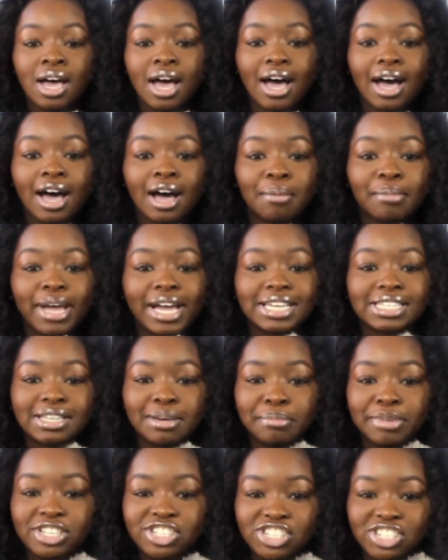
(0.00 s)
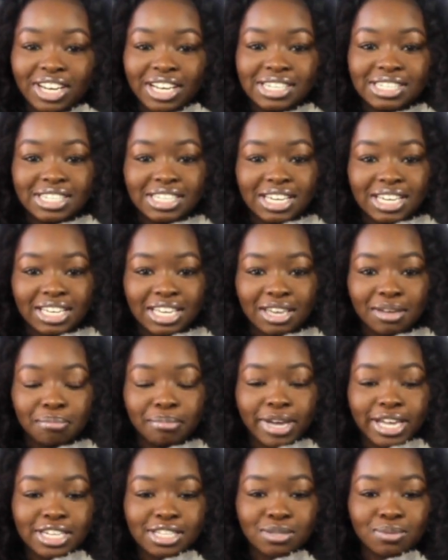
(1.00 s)
As I mentioned, I did get
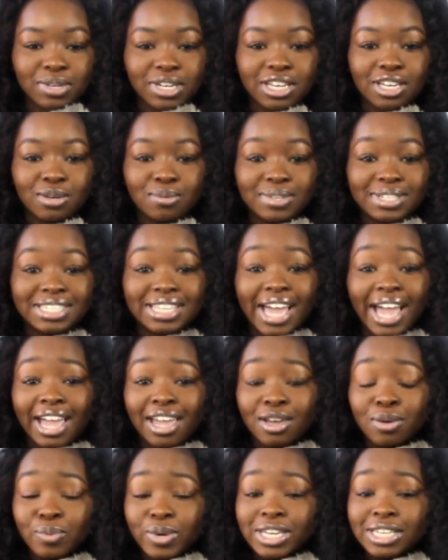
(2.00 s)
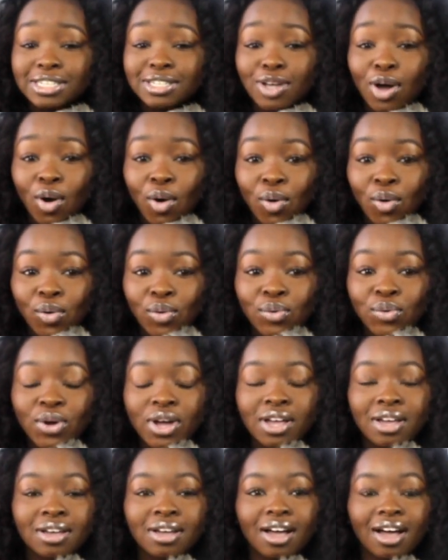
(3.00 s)
Mace when he was 8 weeks
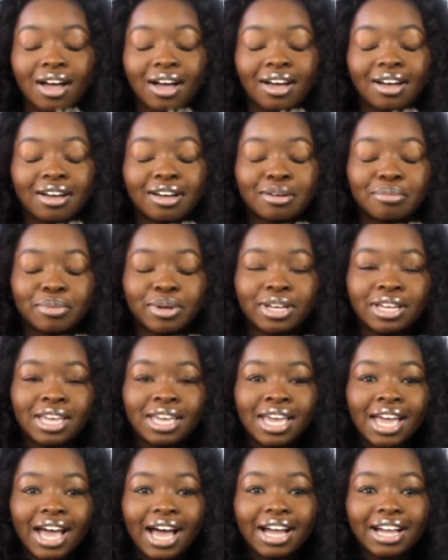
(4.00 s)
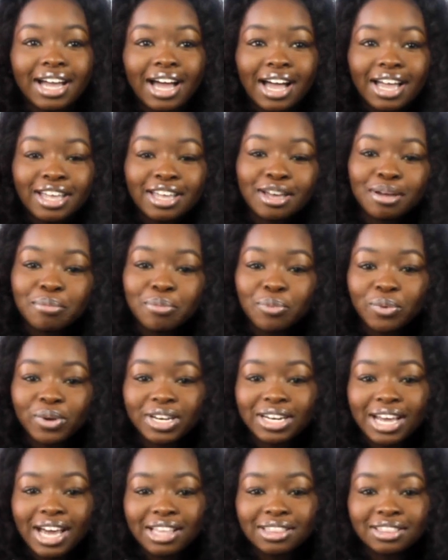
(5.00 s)
old. I got him
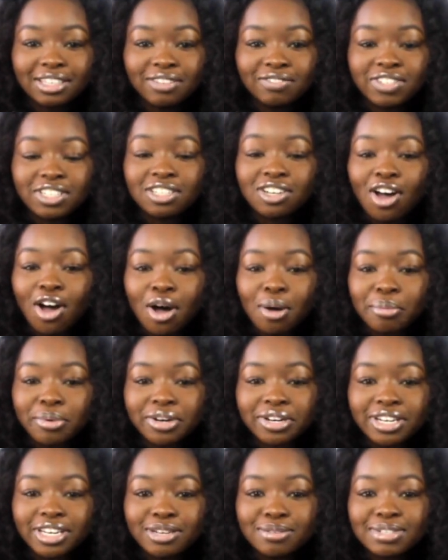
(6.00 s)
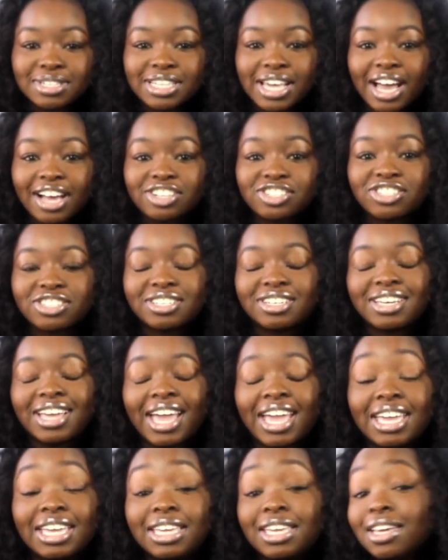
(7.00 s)
when I lived in Auburn. He was actually
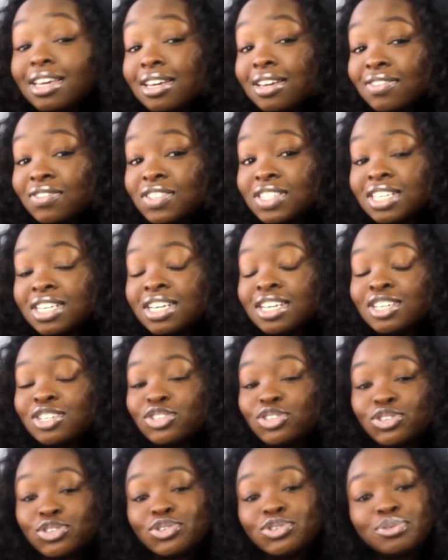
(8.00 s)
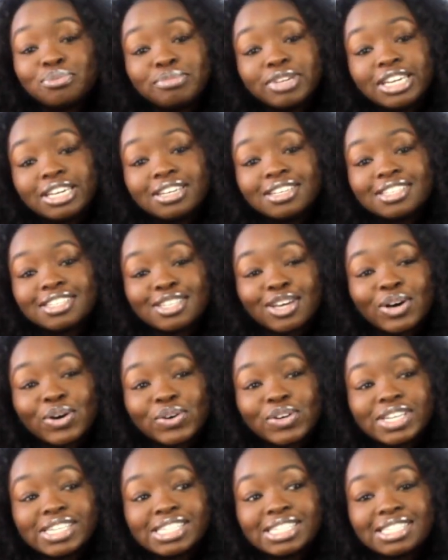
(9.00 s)
a gift to me,
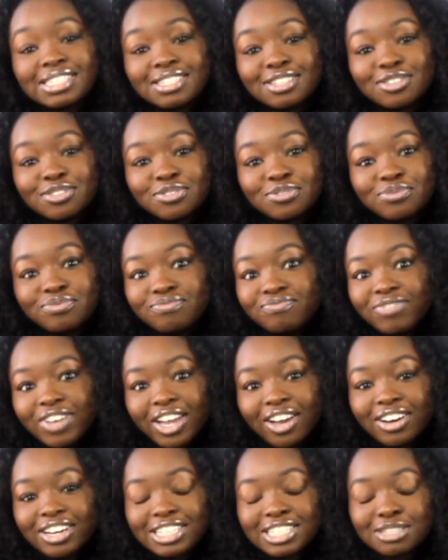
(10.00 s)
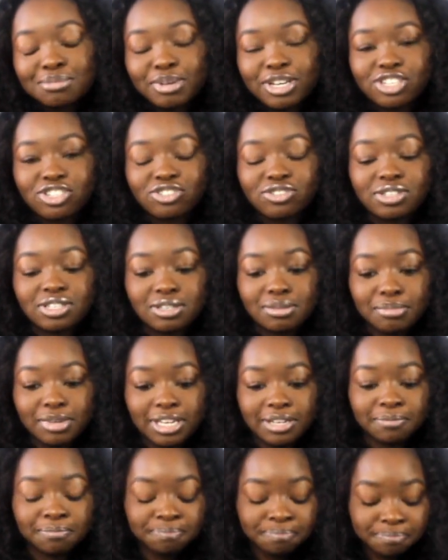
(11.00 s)
so he's still very special to
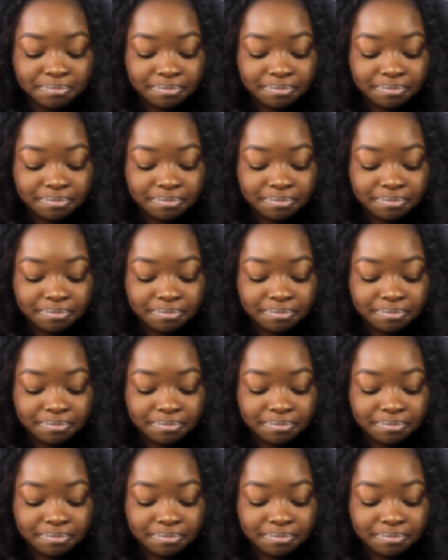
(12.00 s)
me.